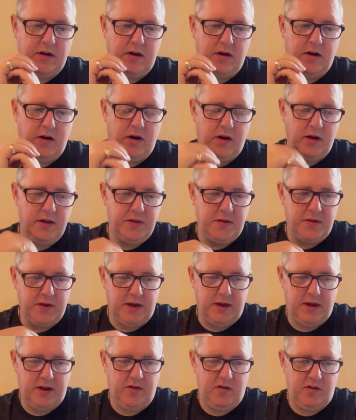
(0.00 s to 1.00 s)
I
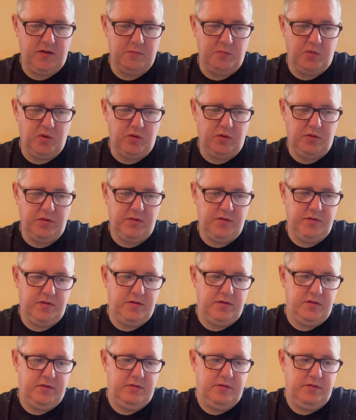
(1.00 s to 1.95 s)
think it's important